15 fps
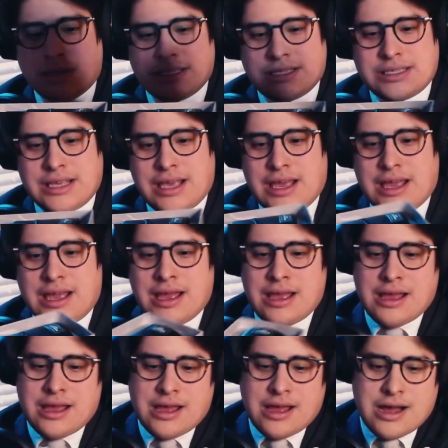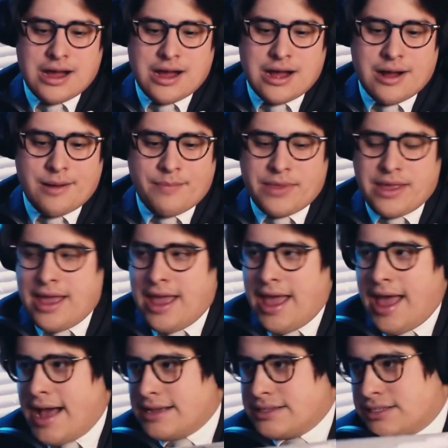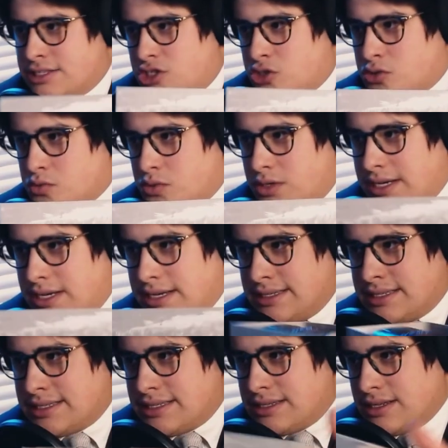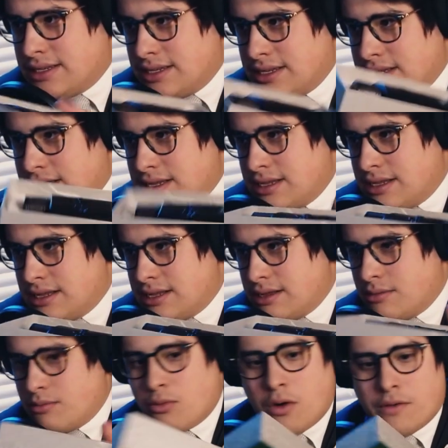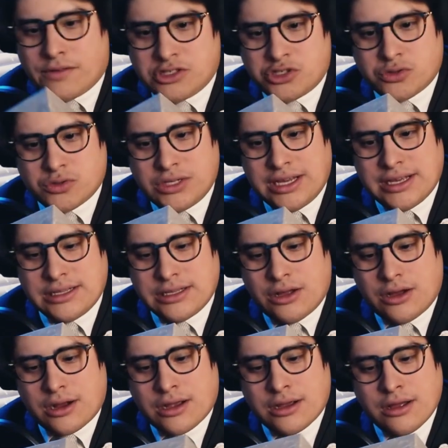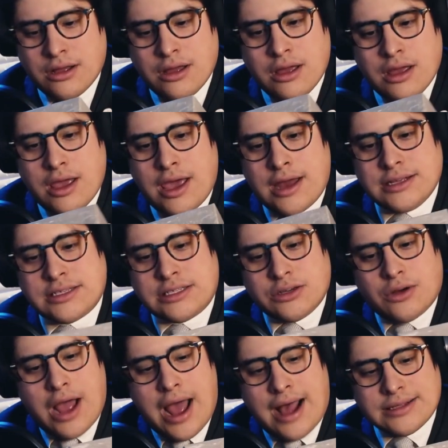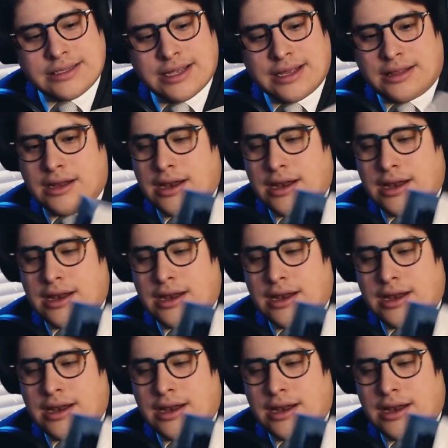to see. It has trees, more of a tree look, and it still has like the